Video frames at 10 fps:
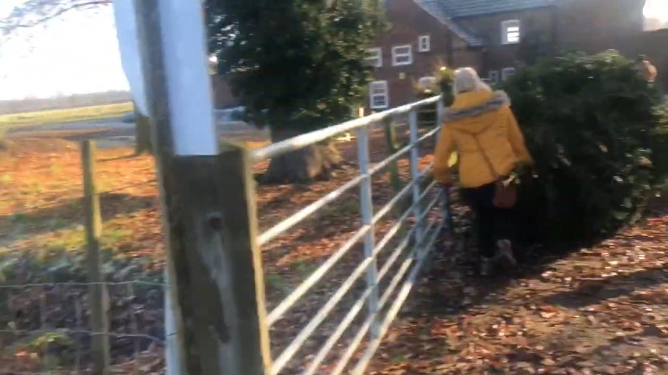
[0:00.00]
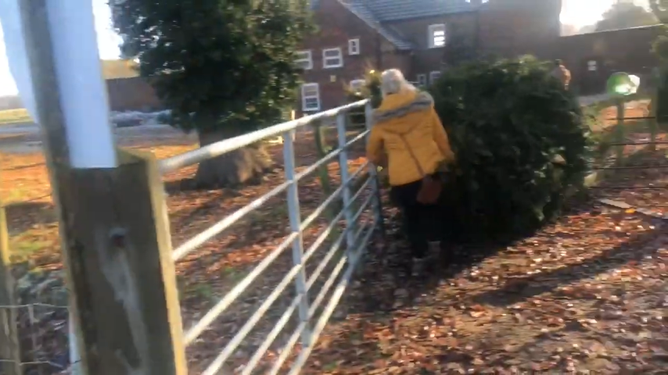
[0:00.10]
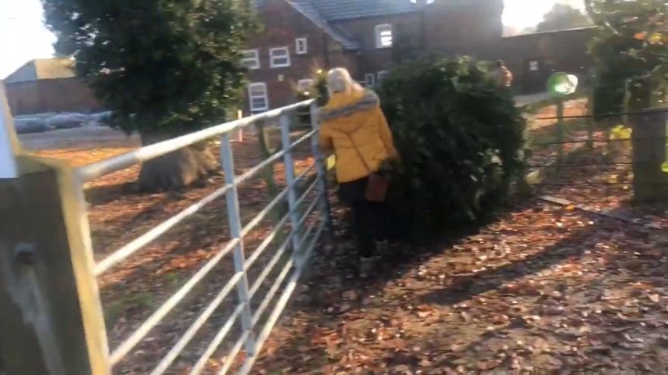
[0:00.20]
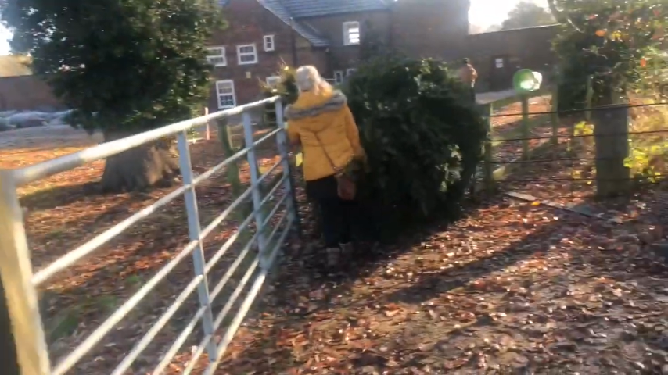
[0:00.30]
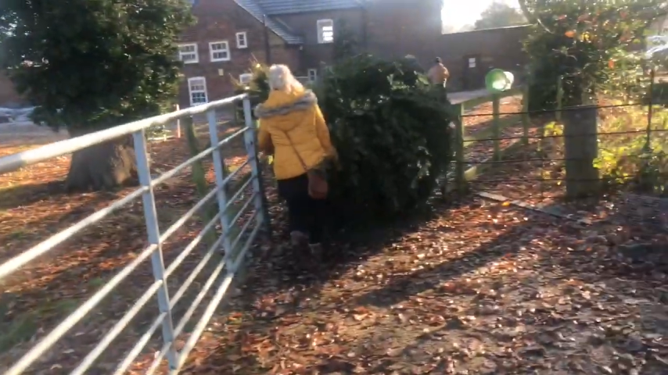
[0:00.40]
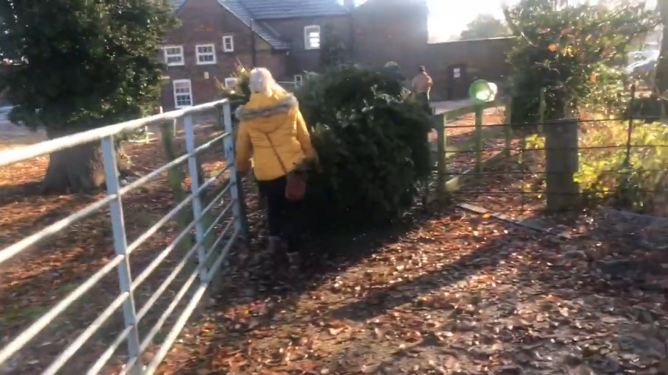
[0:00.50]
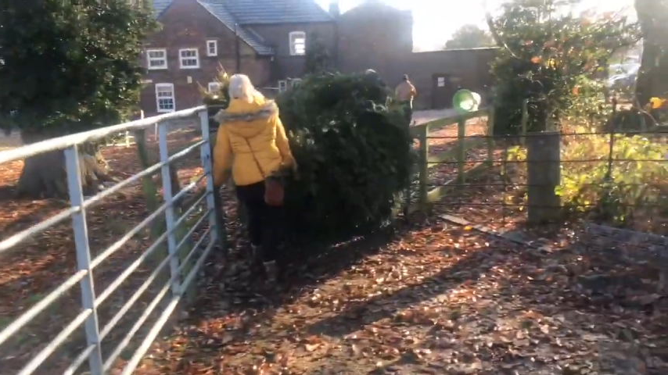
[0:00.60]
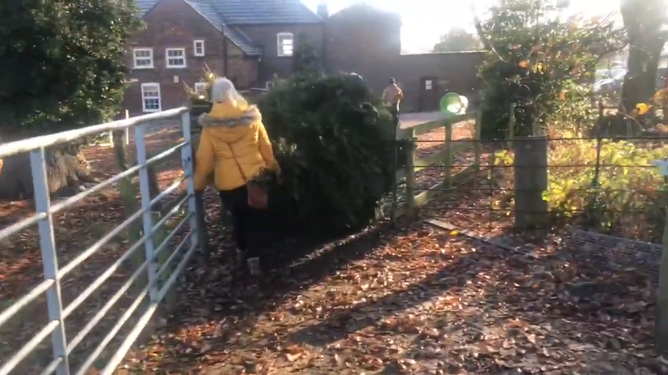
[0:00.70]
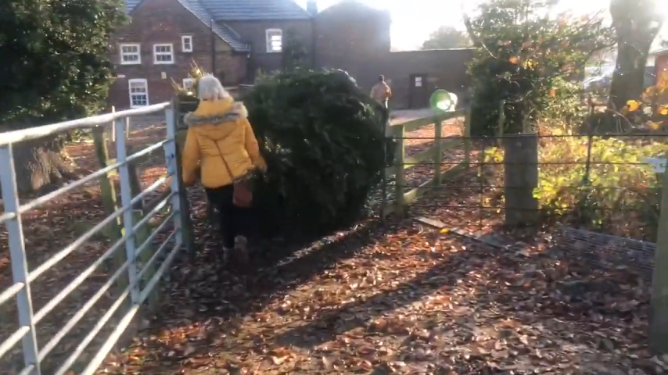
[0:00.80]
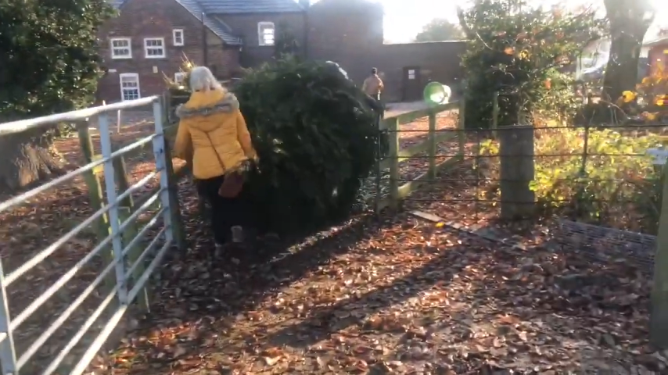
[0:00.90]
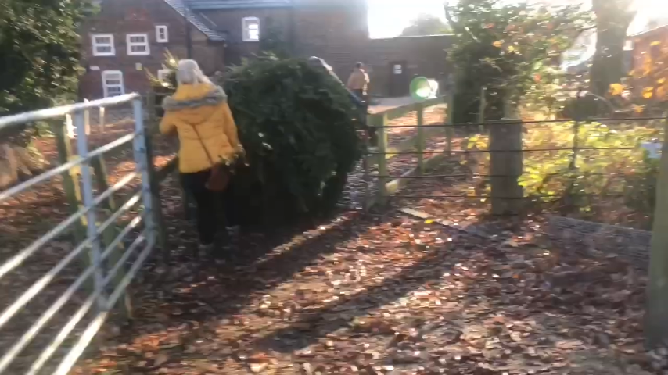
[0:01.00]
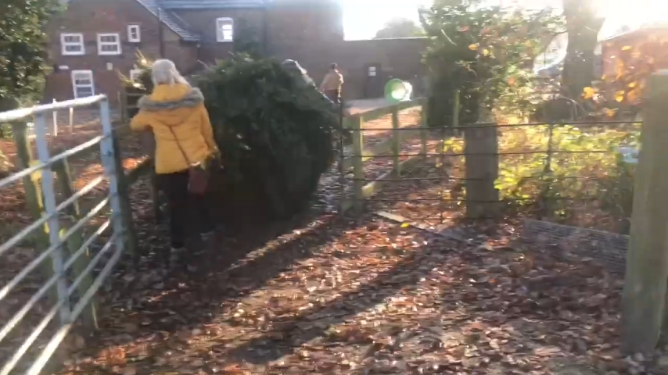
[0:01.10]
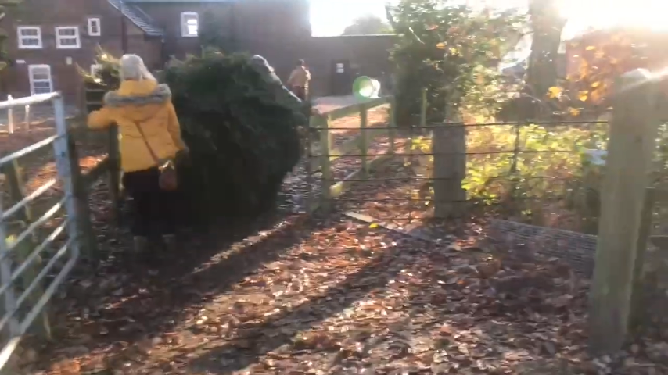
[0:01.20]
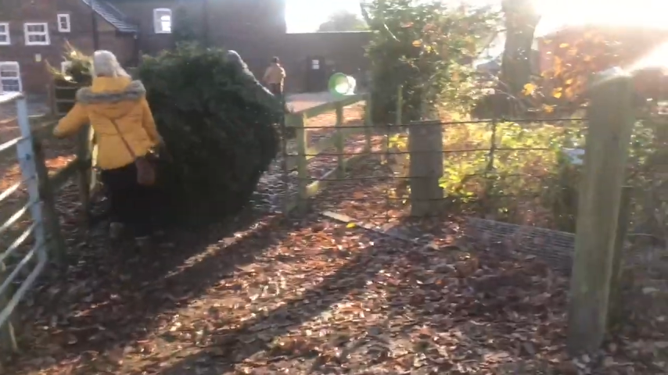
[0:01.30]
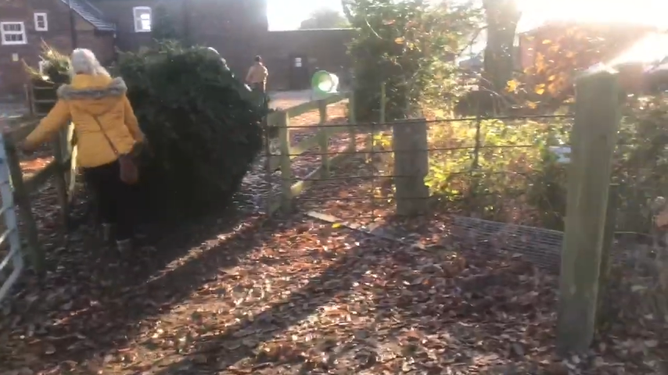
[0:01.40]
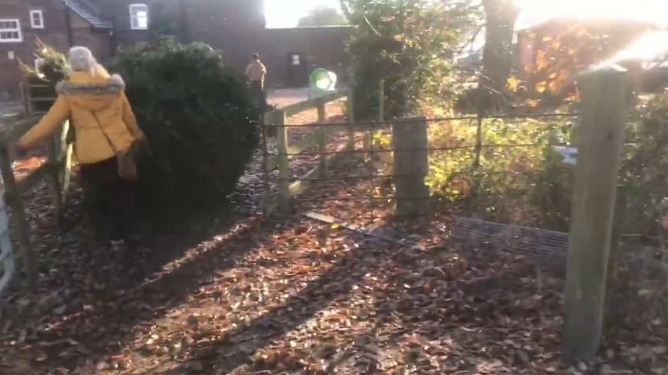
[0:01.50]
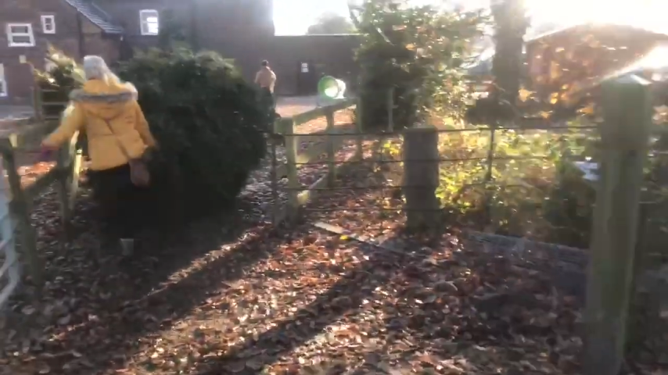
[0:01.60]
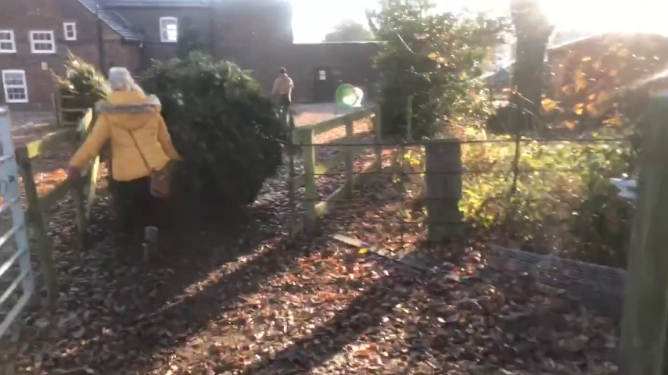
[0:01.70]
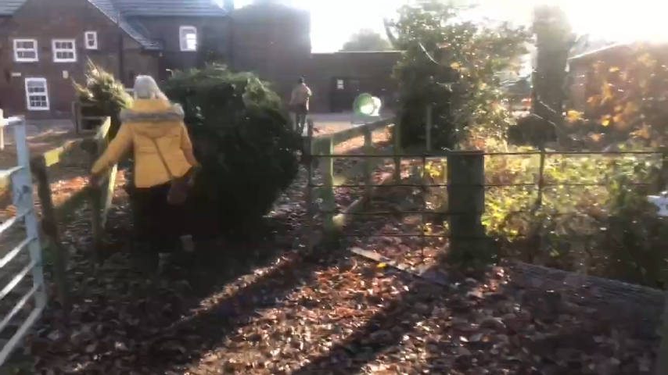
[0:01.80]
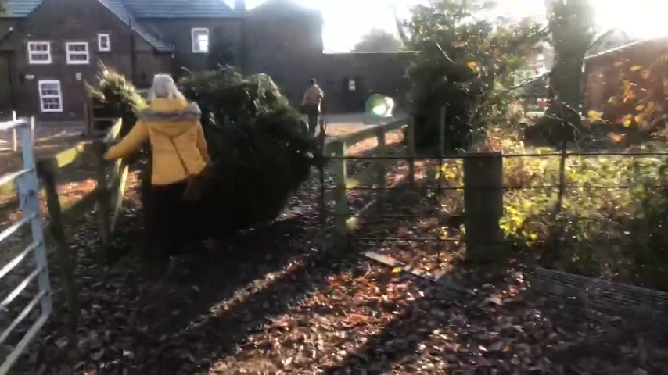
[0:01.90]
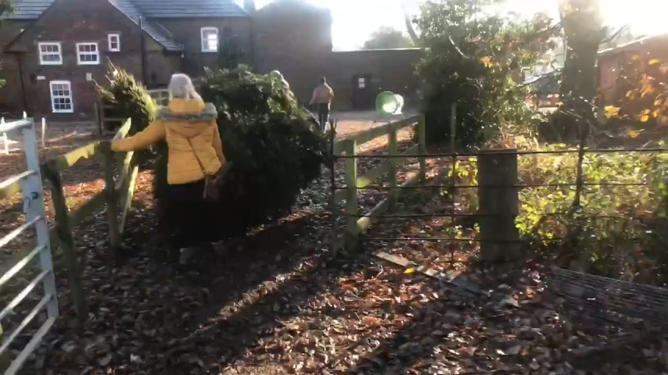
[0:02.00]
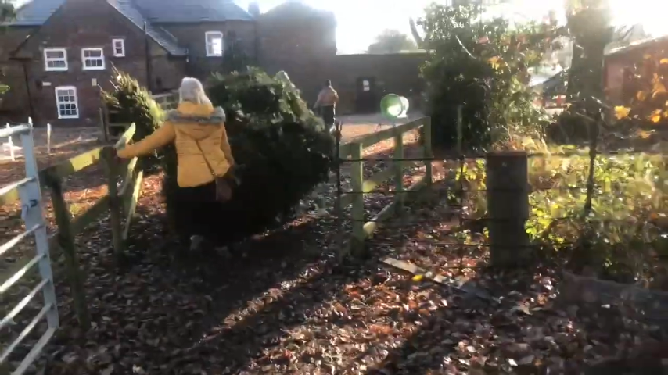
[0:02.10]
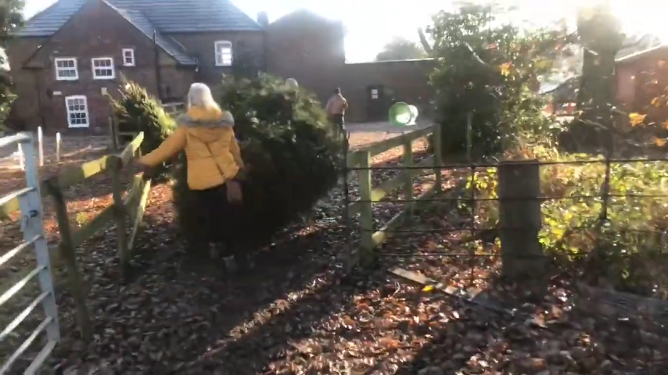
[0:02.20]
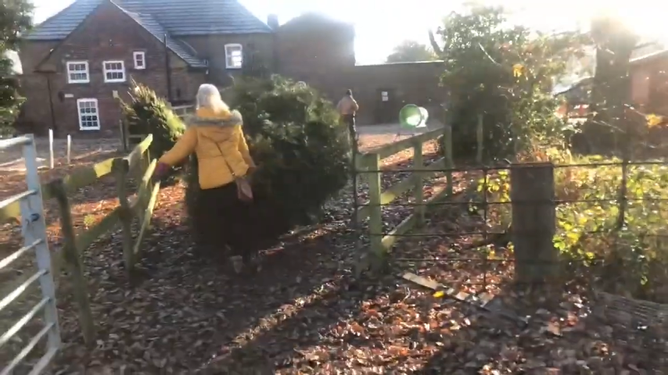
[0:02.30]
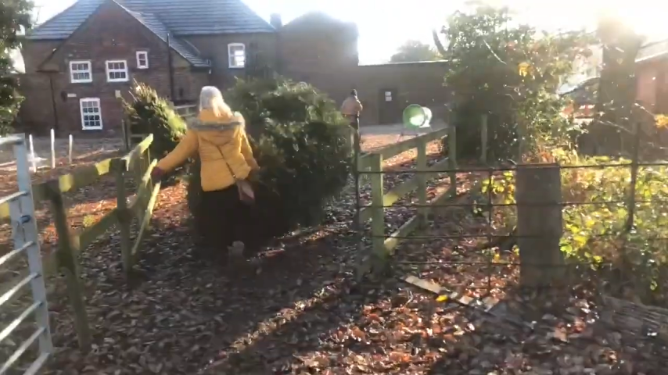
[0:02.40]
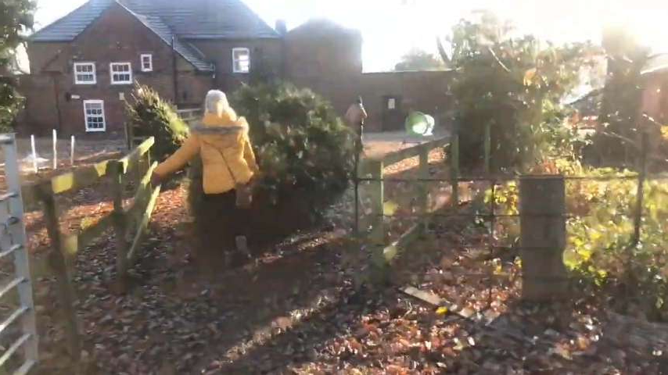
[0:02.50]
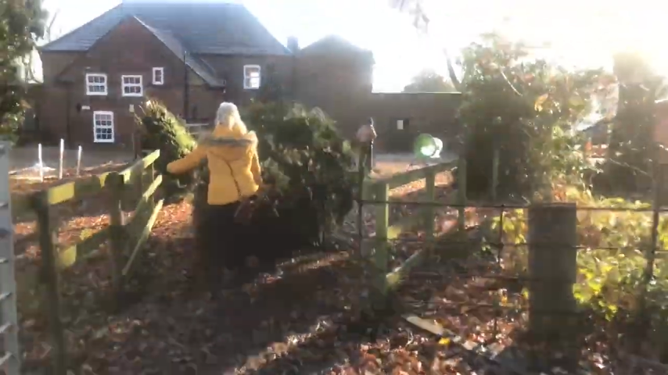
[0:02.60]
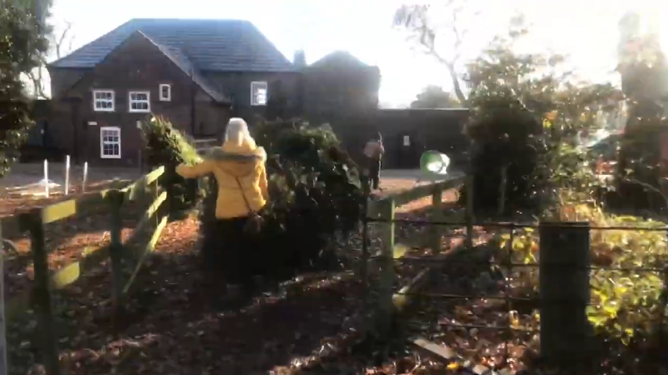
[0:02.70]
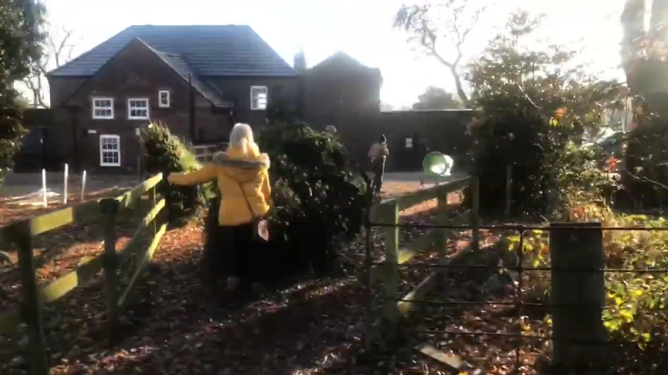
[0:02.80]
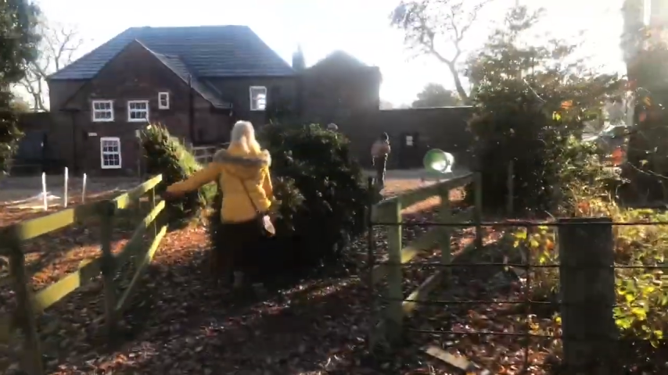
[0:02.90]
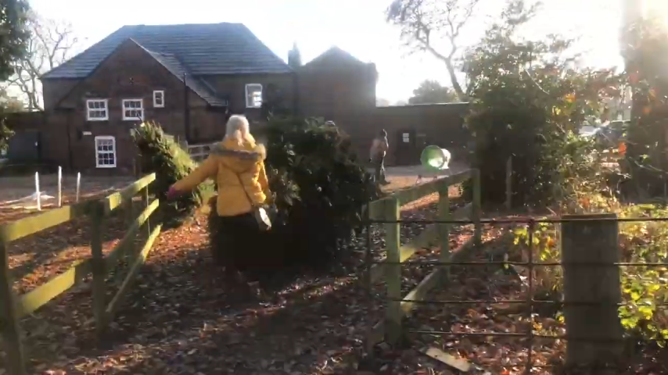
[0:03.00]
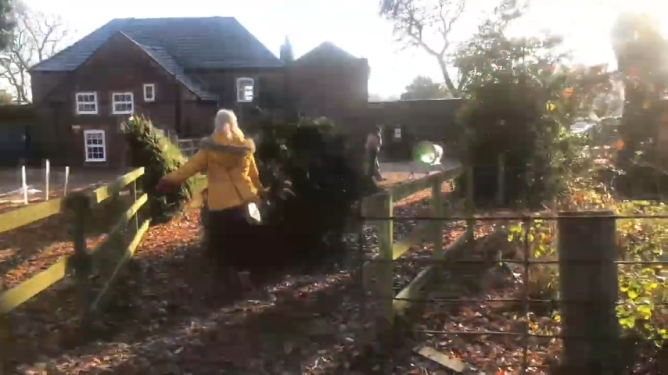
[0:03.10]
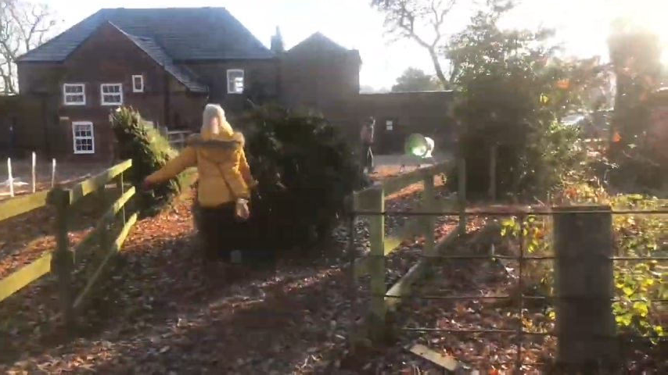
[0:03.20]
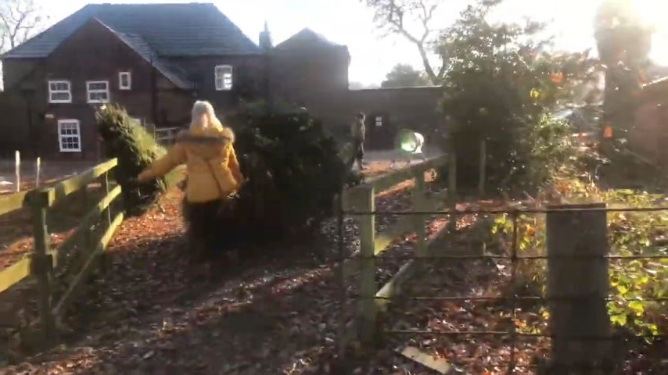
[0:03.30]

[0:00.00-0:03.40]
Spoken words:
(no speaker visible)